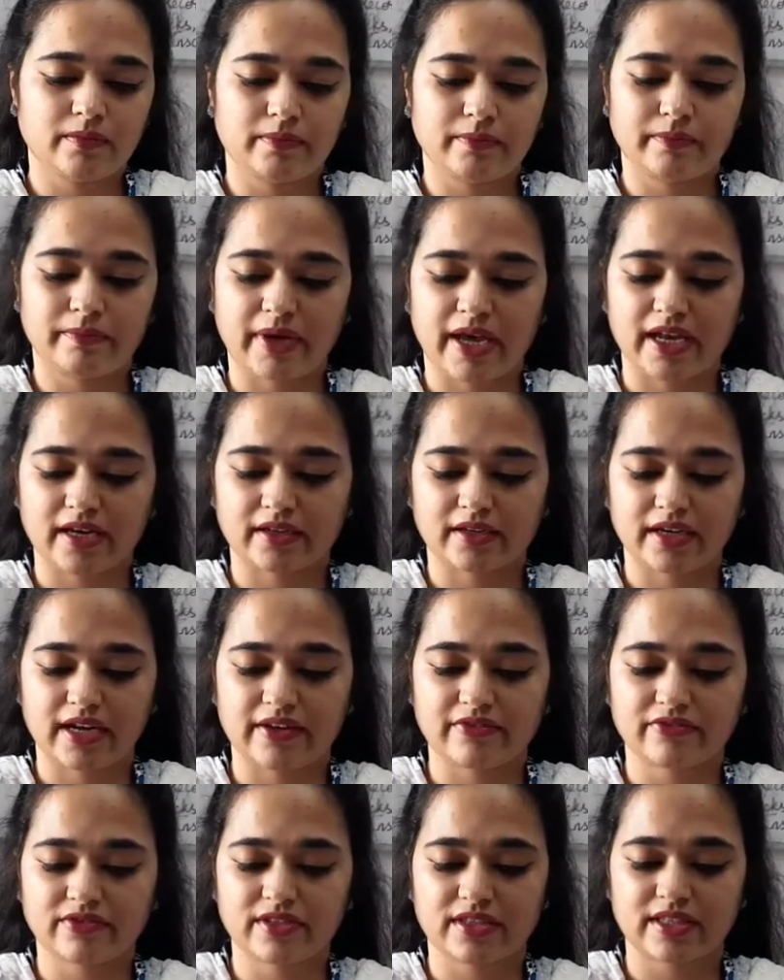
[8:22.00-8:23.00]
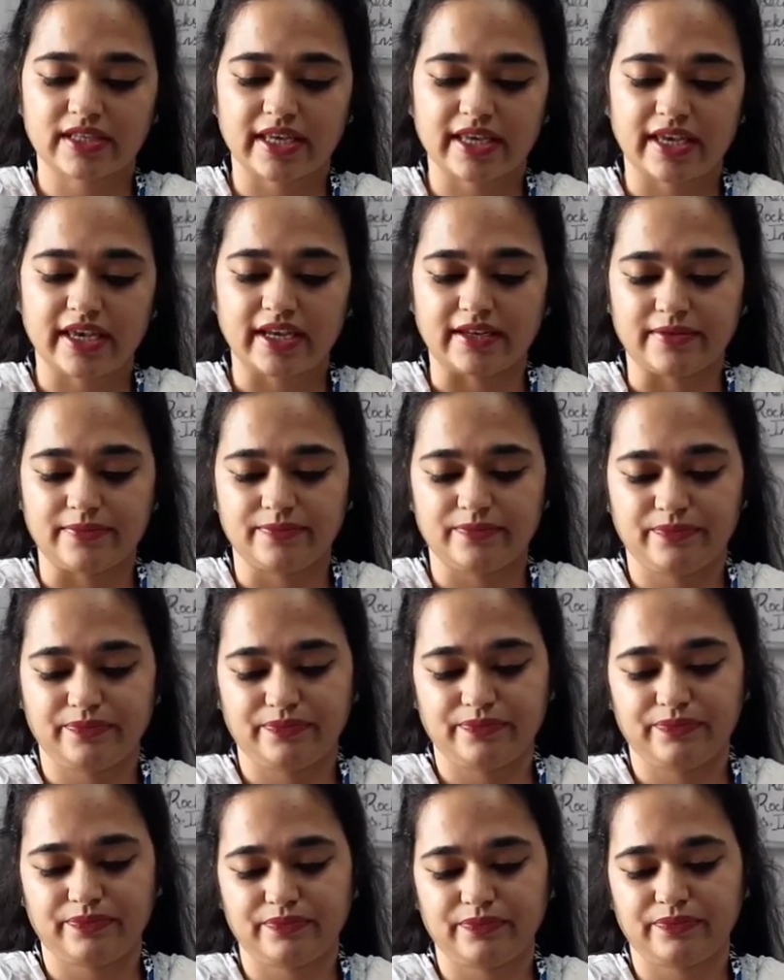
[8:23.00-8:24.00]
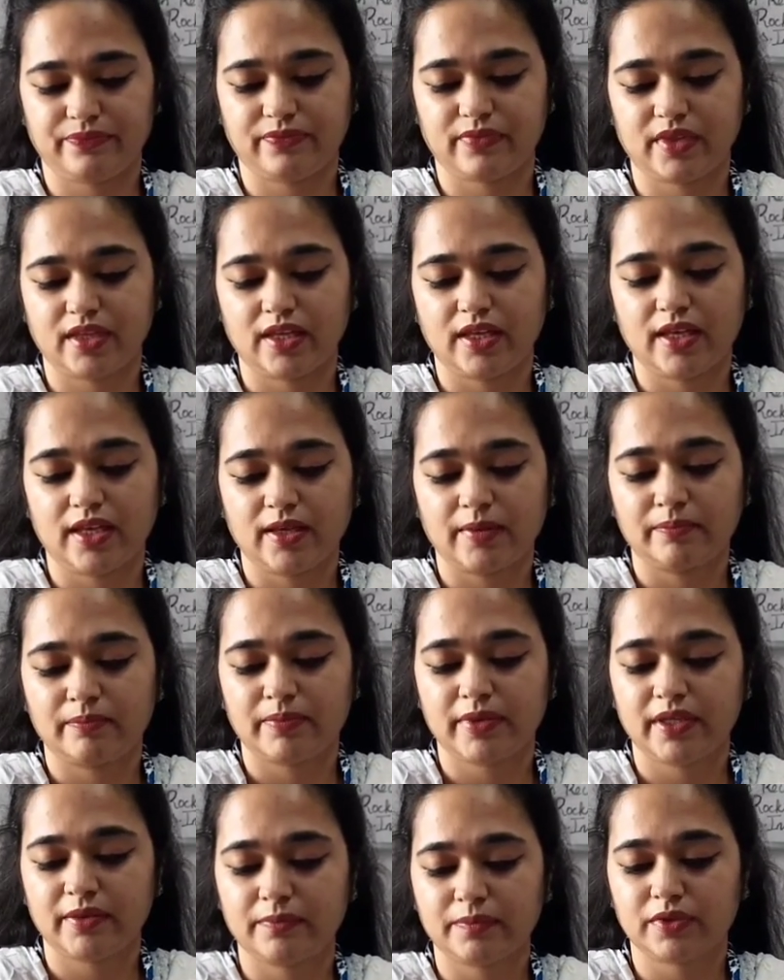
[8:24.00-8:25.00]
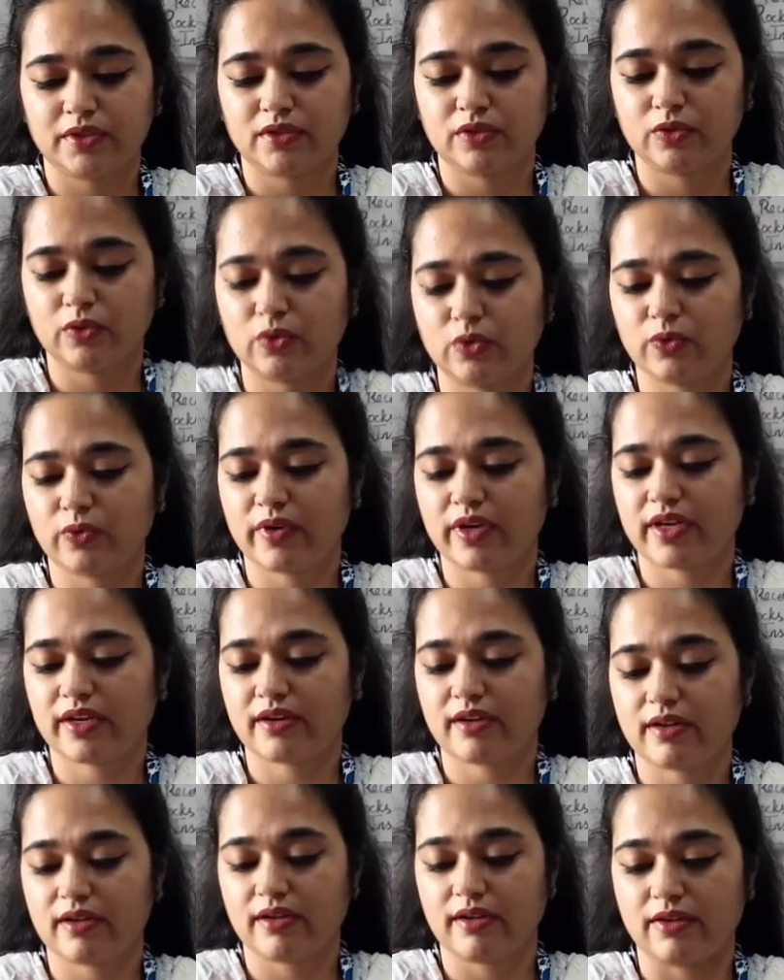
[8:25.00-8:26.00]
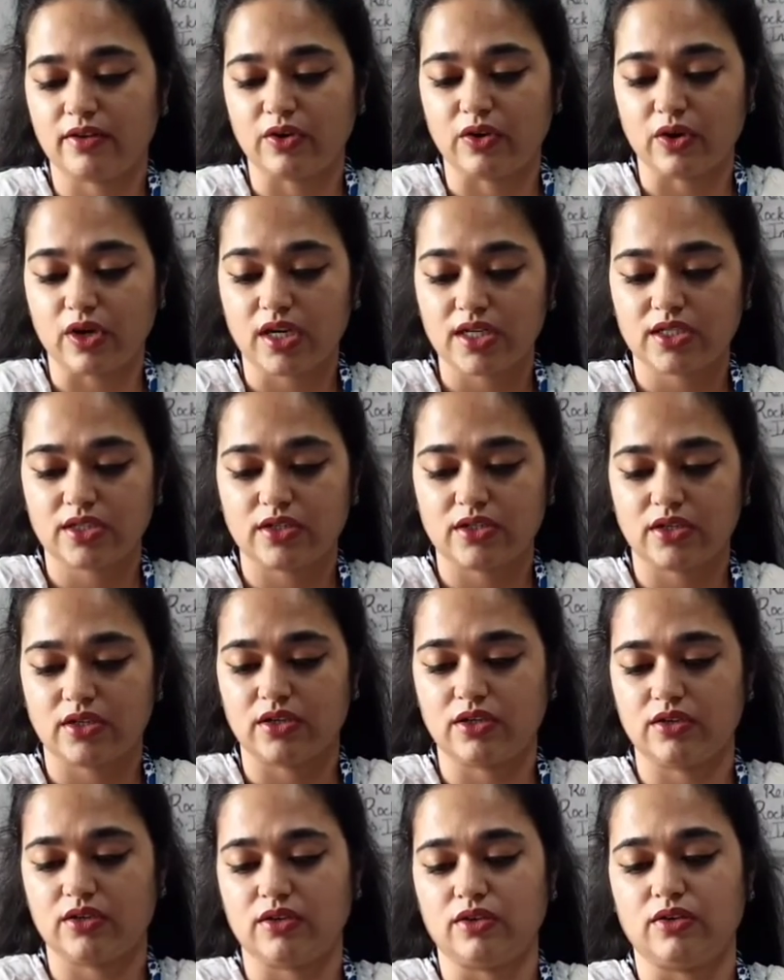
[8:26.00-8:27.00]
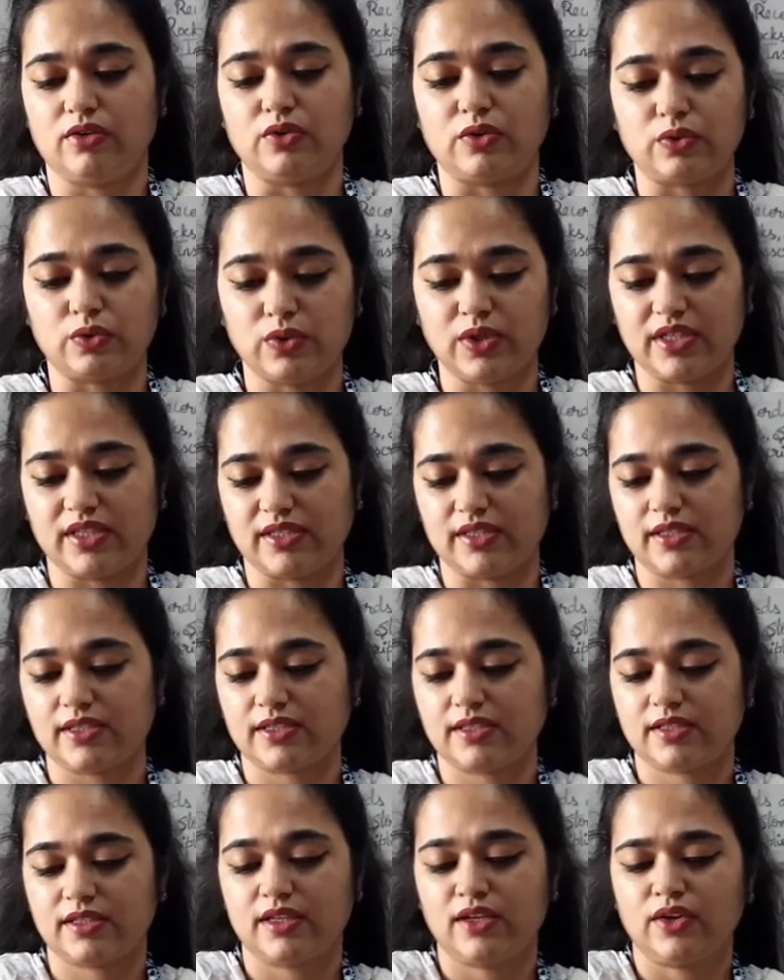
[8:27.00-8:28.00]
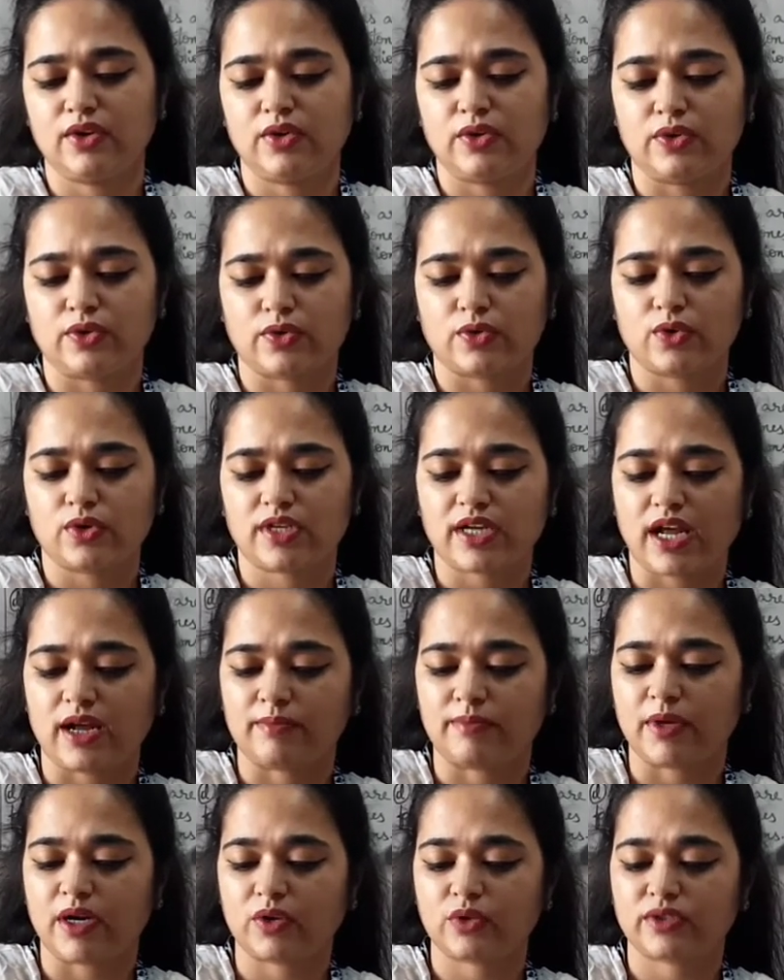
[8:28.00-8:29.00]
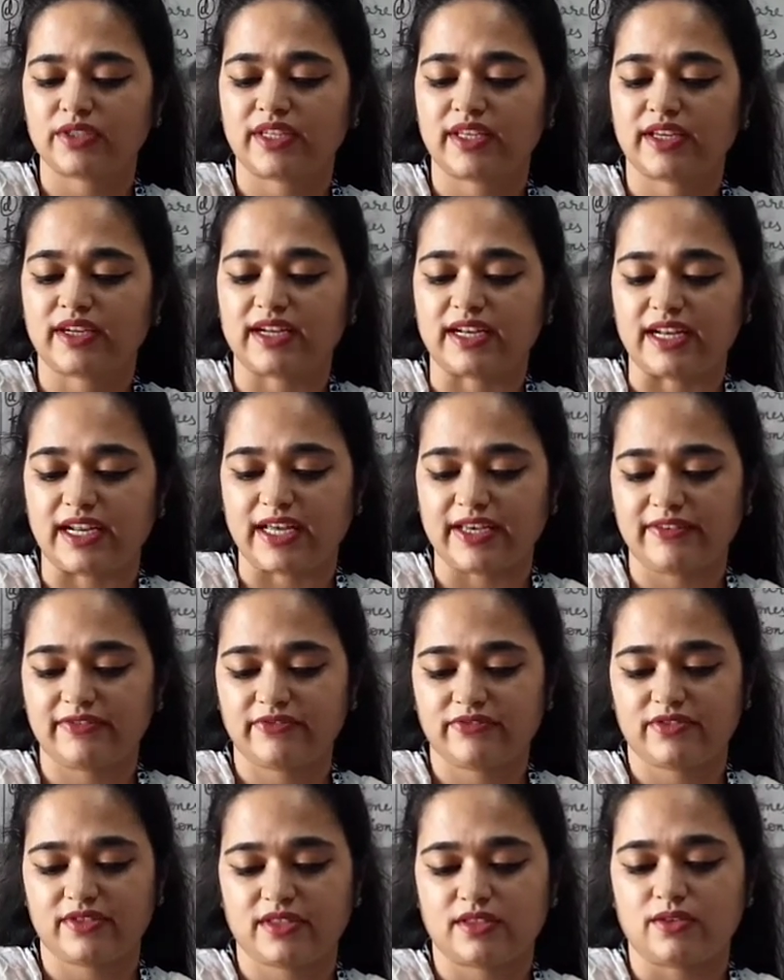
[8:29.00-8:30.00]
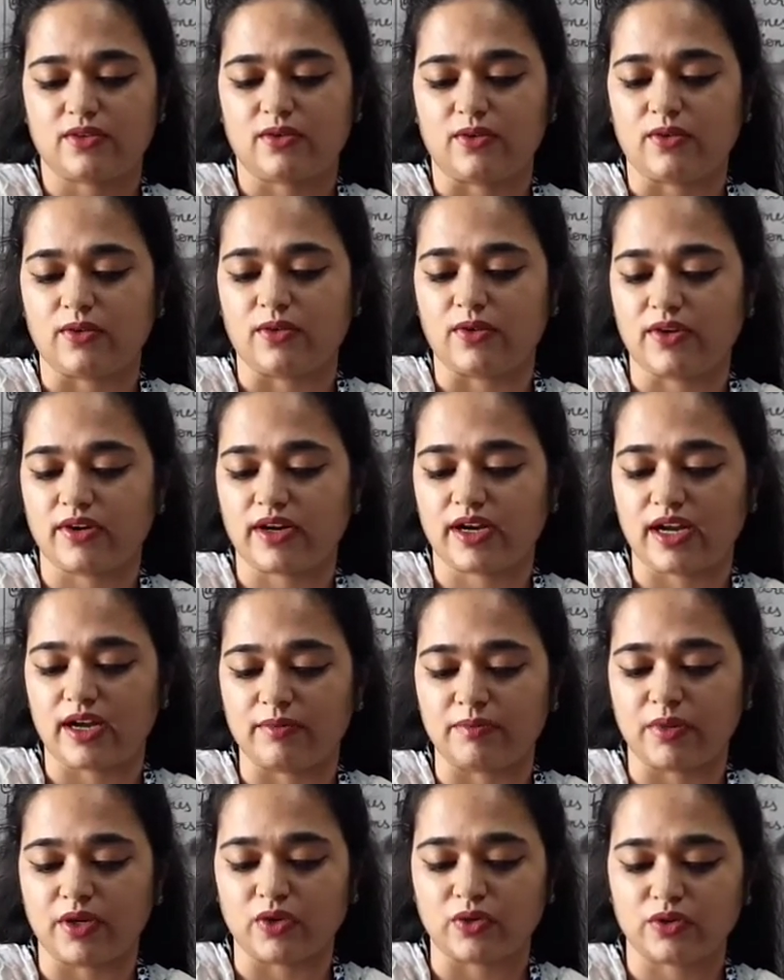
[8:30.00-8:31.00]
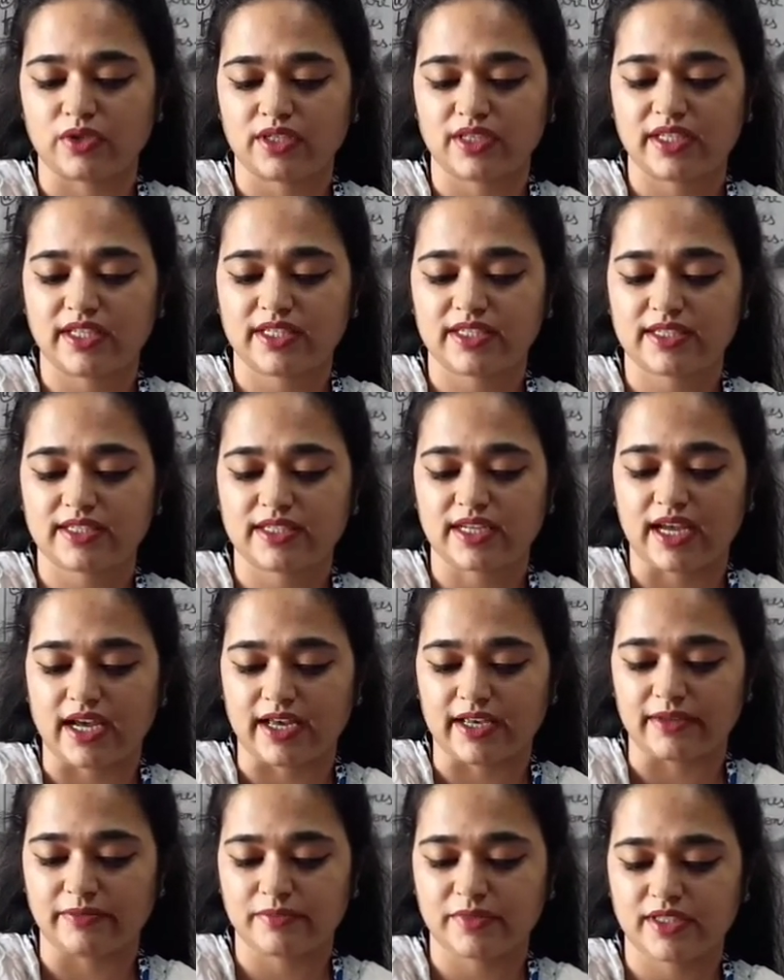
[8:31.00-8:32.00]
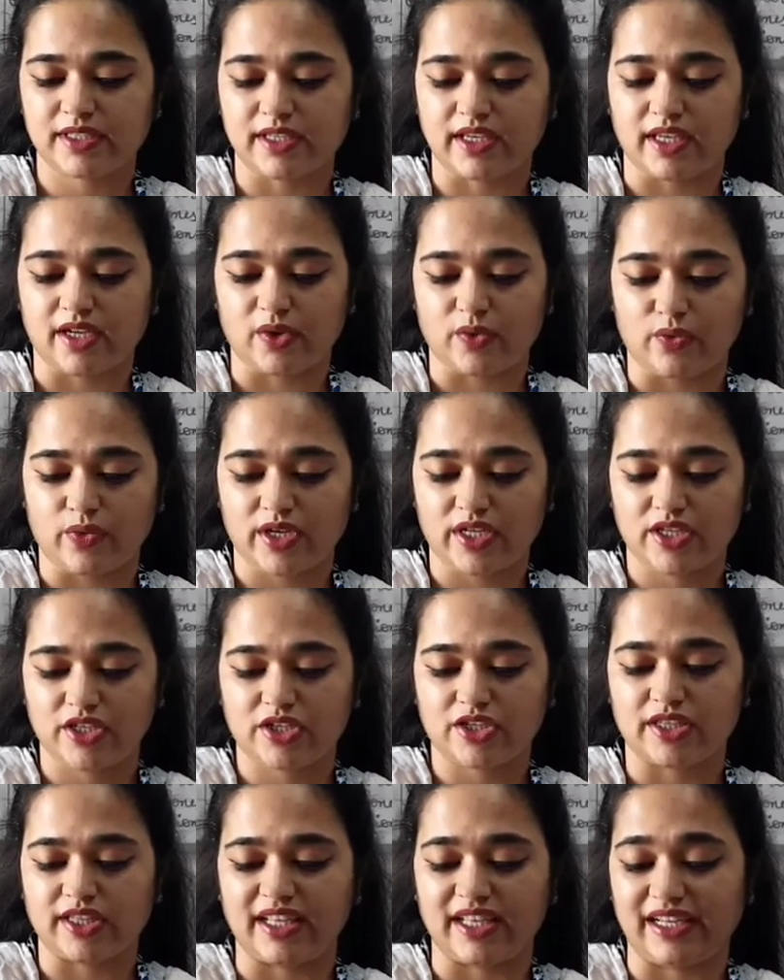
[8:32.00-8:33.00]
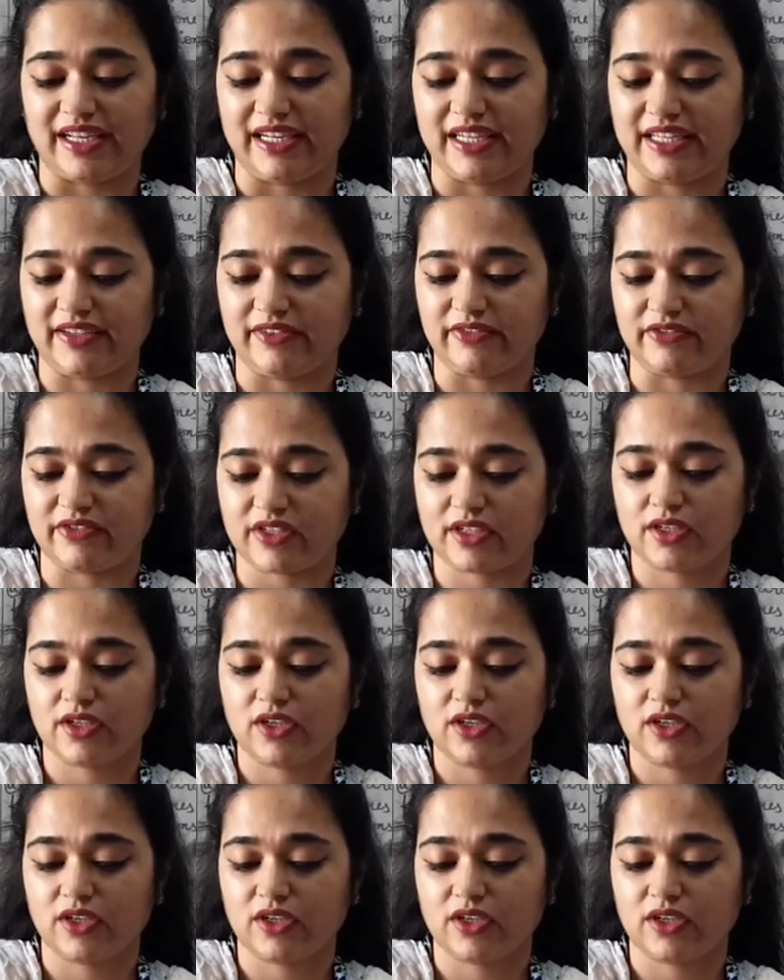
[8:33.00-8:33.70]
Paragraph 2. People who were not rulers wrote about their lives or about the times in which they lived.